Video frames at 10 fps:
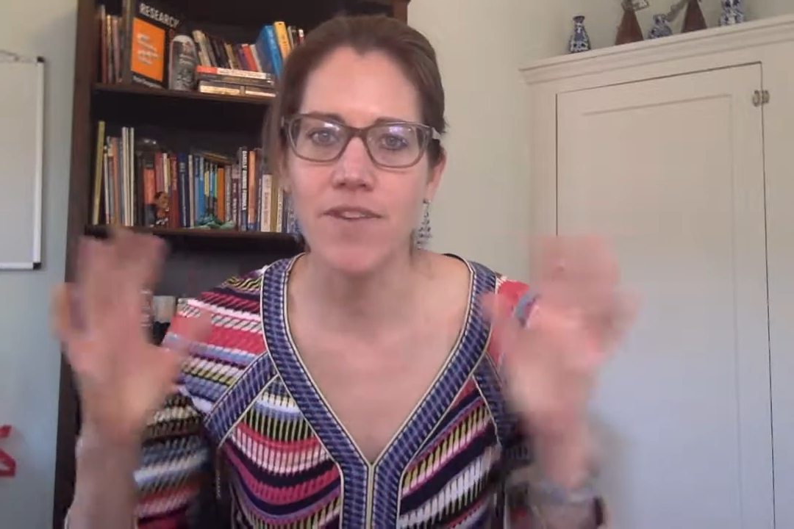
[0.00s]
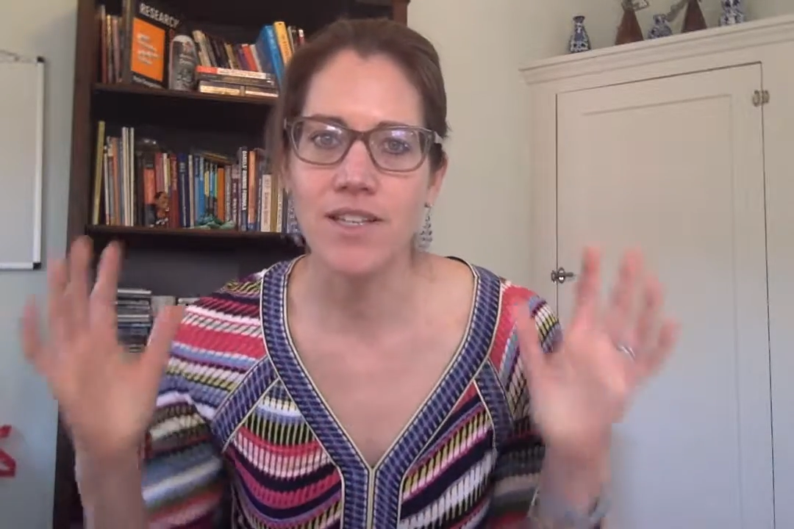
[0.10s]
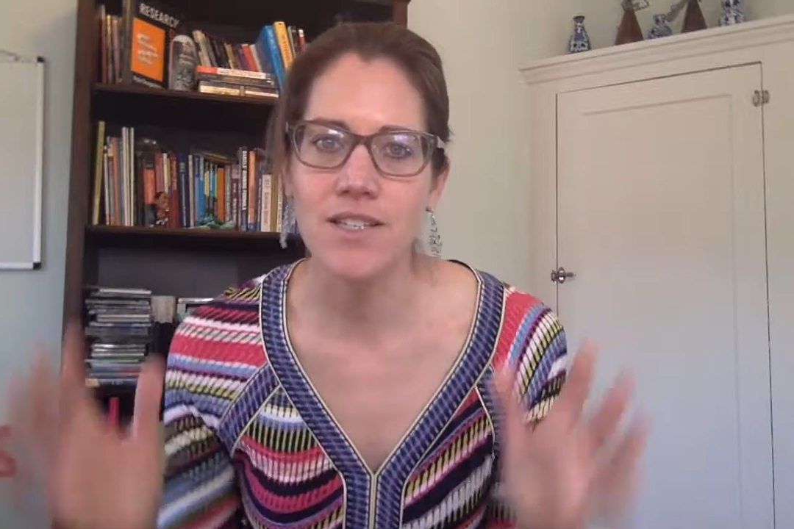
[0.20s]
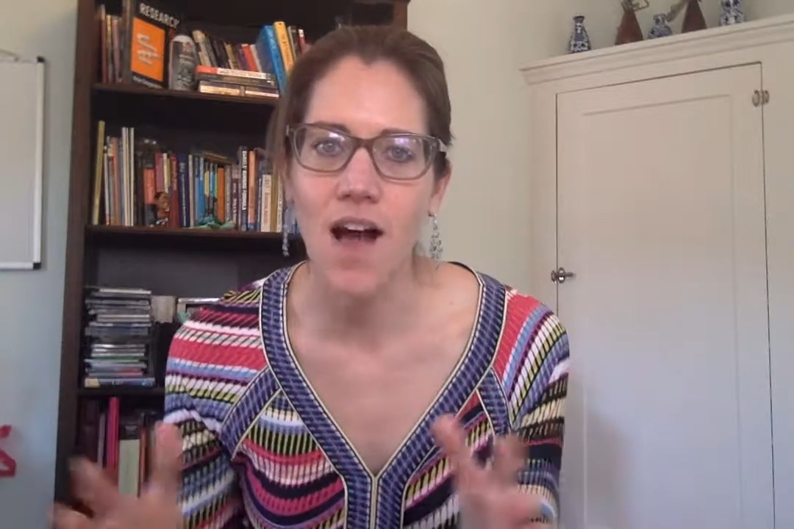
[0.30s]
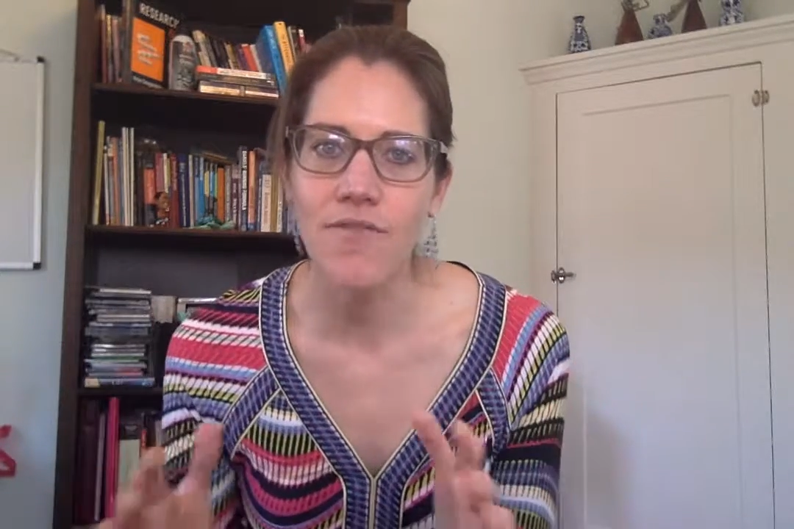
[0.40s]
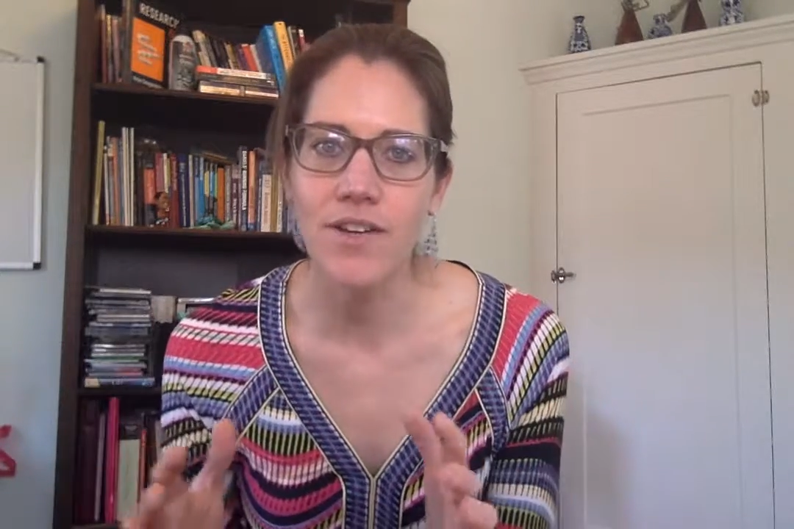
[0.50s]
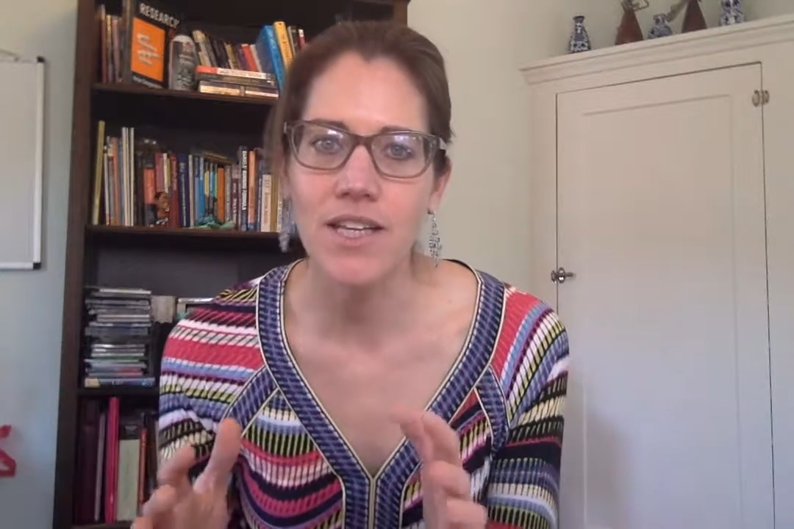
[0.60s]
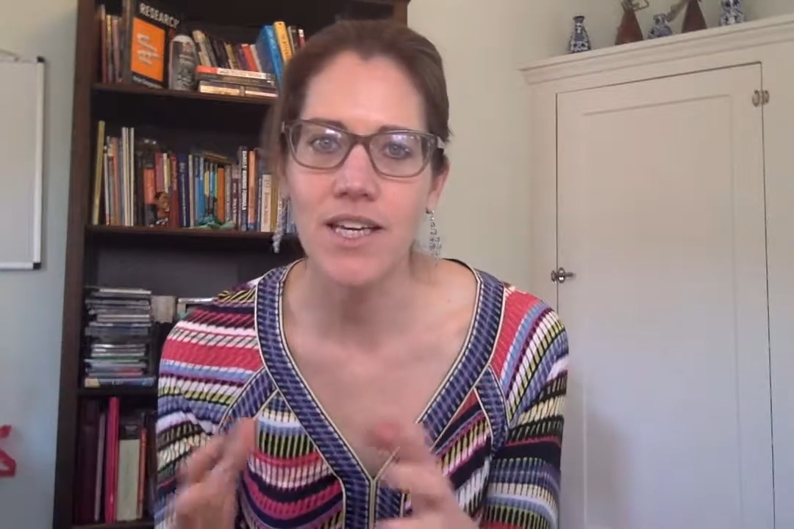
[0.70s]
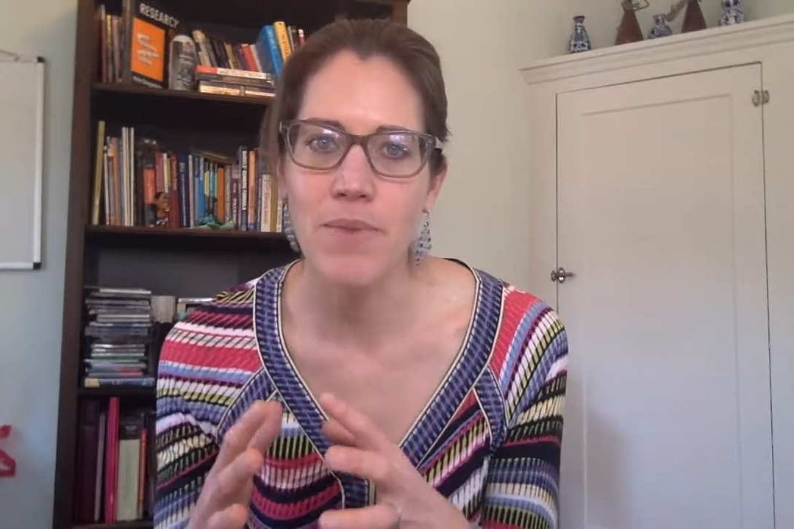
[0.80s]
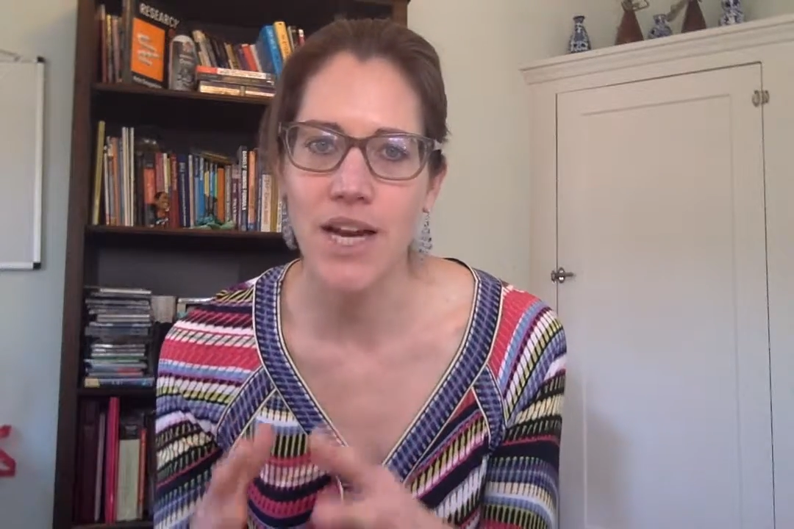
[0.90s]

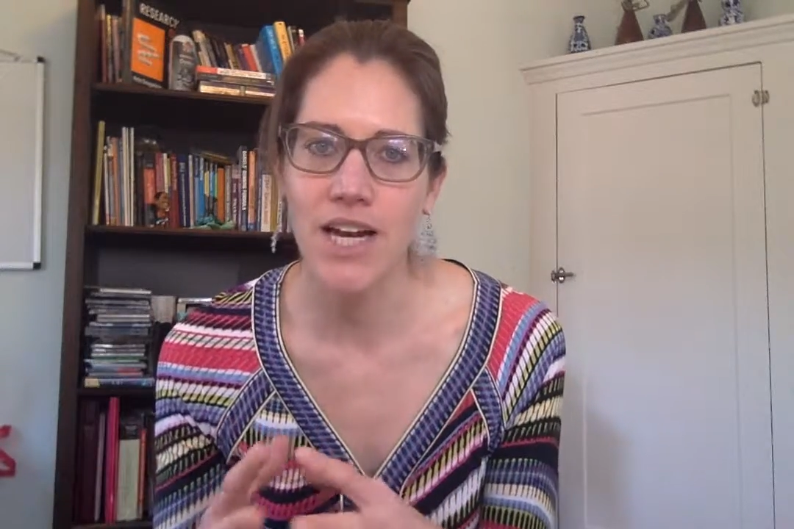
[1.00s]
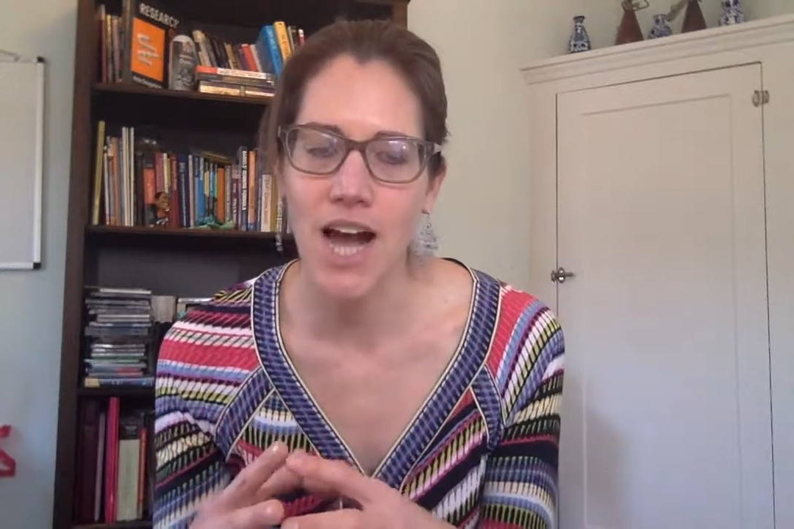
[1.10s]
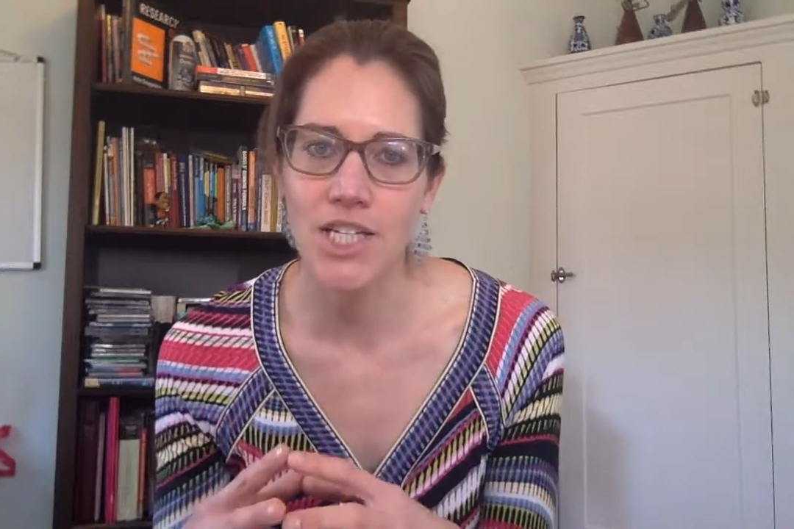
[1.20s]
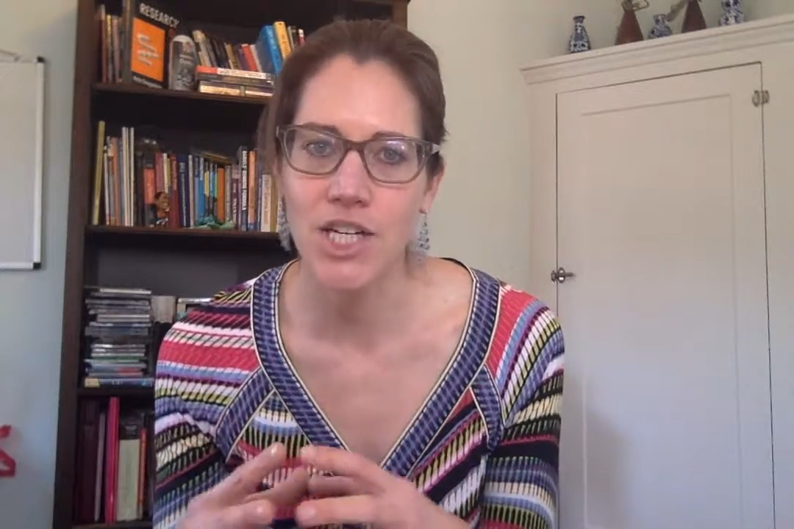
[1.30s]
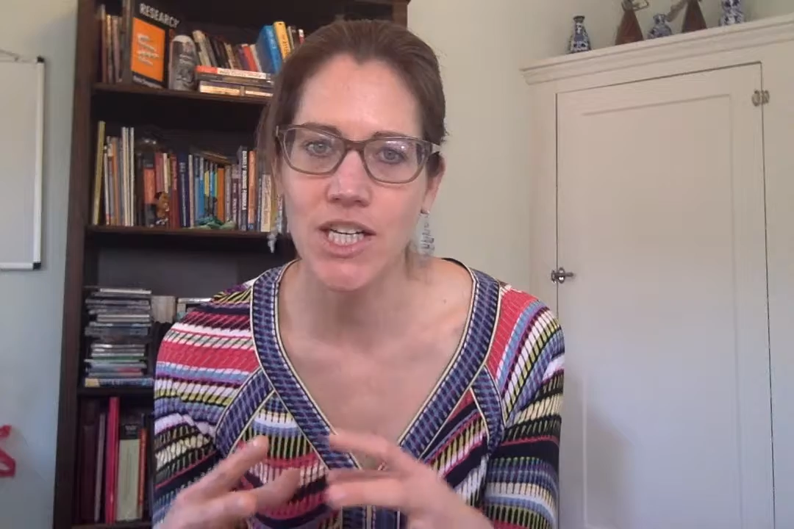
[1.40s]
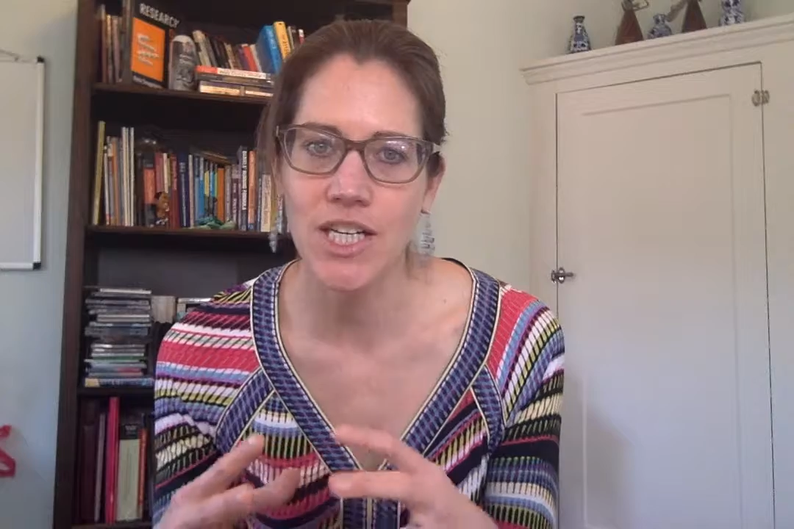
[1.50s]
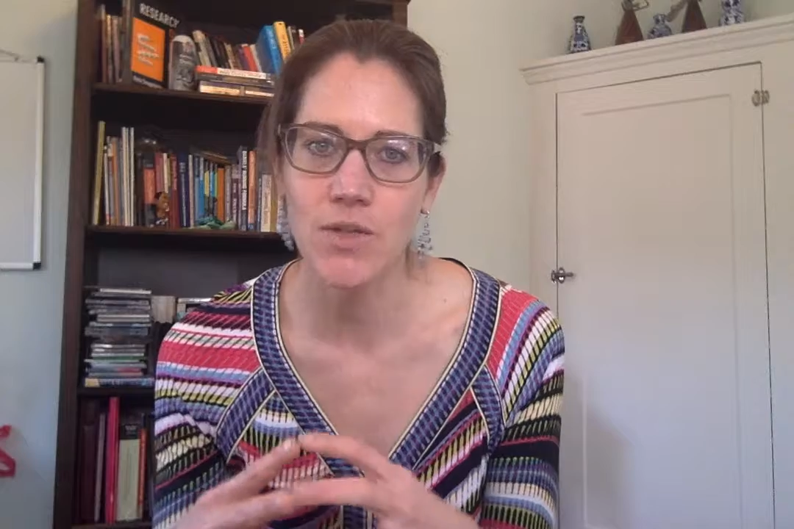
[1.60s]
philosophically and pedagogically,